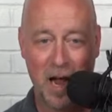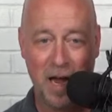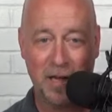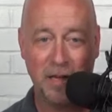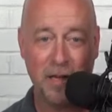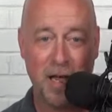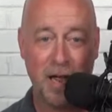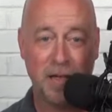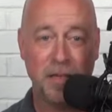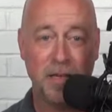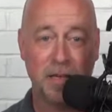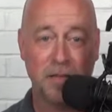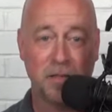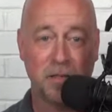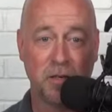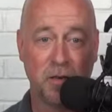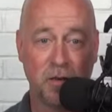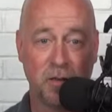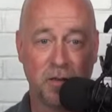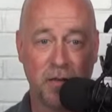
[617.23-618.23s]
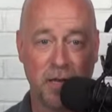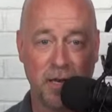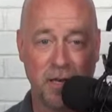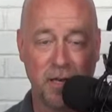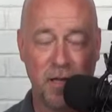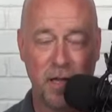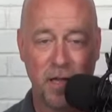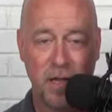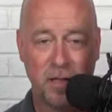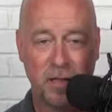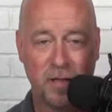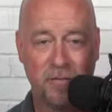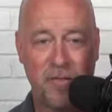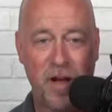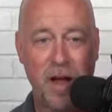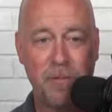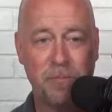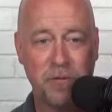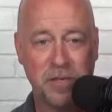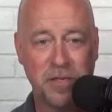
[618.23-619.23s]
I think it's a good thing. The
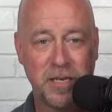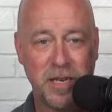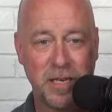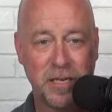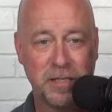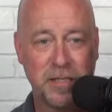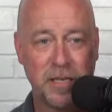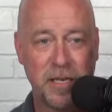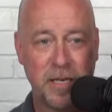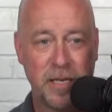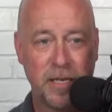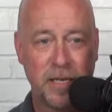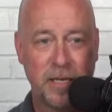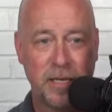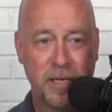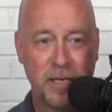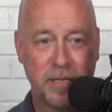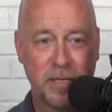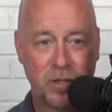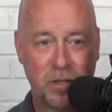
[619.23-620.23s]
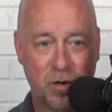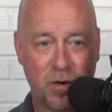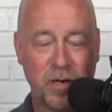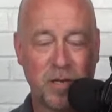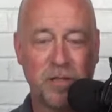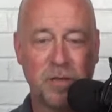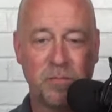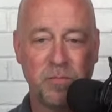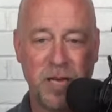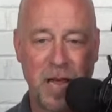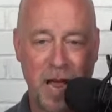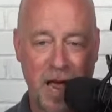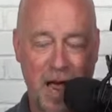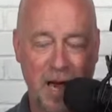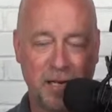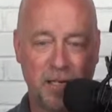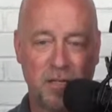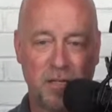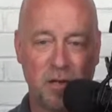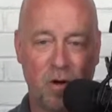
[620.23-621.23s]
5% tourism
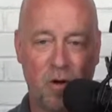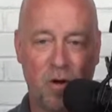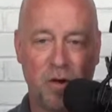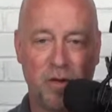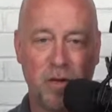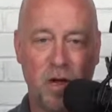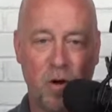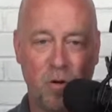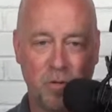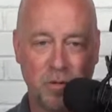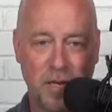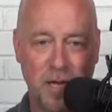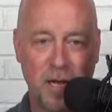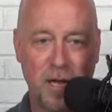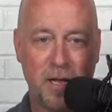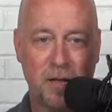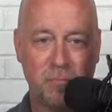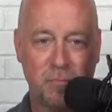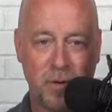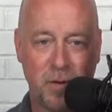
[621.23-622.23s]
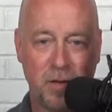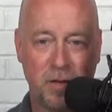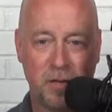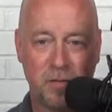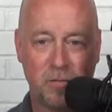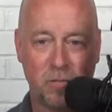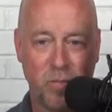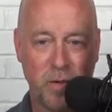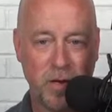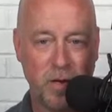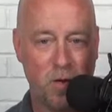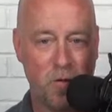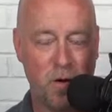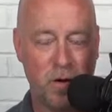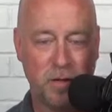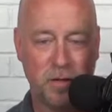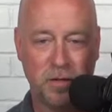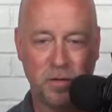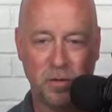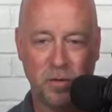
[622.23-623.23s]
tax on hotel bills will be
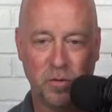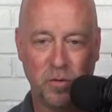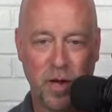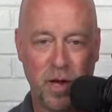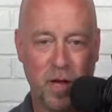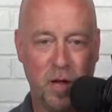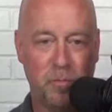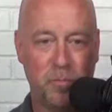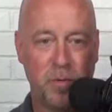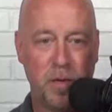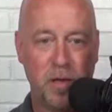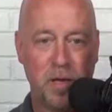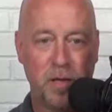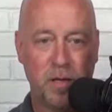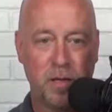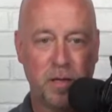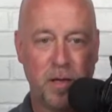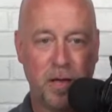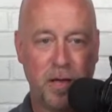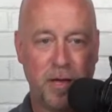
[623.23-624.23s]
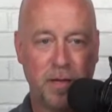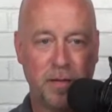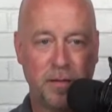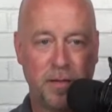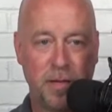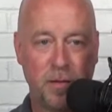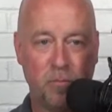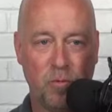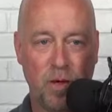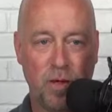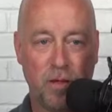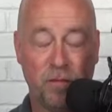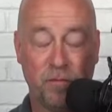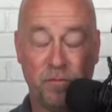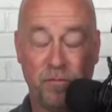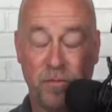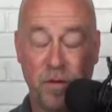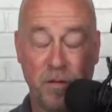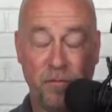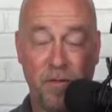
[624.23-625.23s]
going to help with
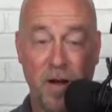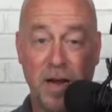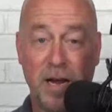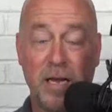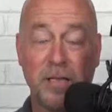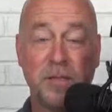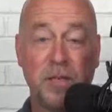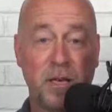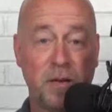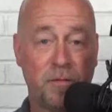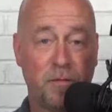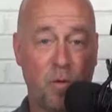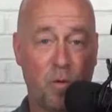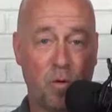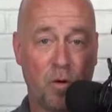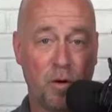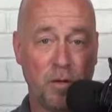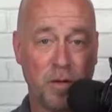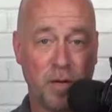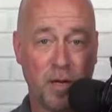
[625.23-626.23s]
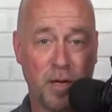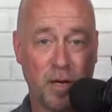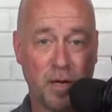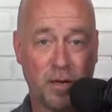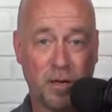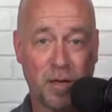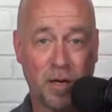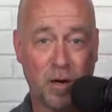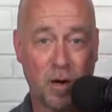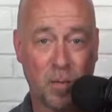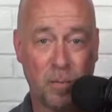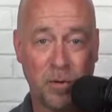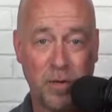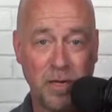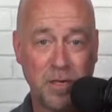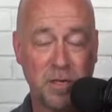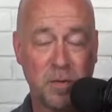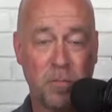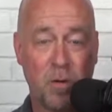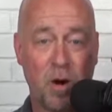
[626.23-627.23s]
financing for the Calera
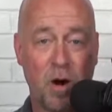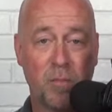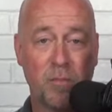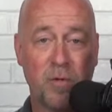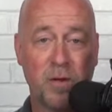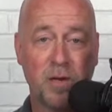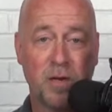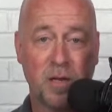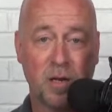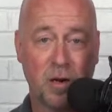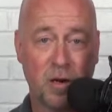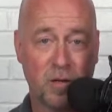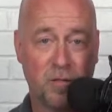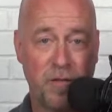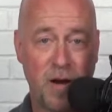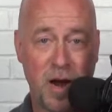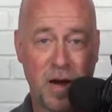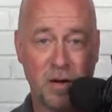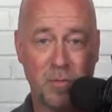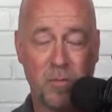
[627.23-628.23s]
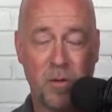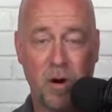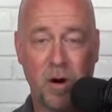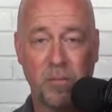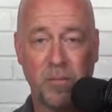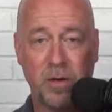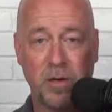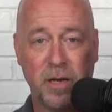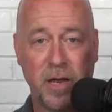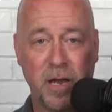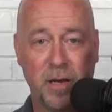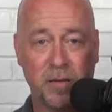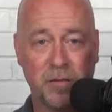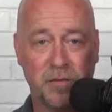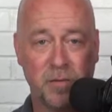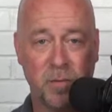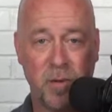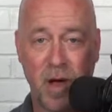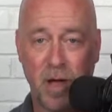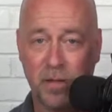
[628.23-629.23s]
Police Department, Calera Fire Department,
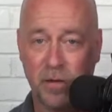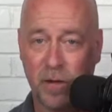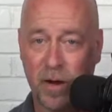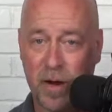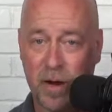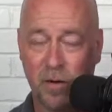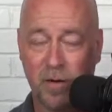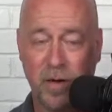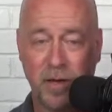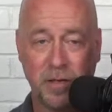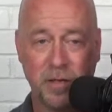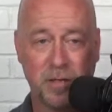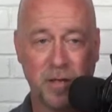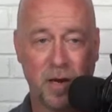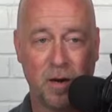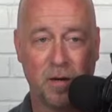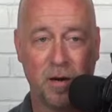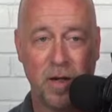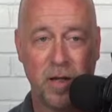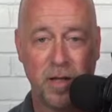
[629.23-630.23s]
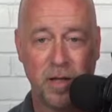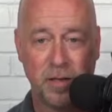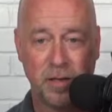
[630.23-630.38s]
and some other areas there.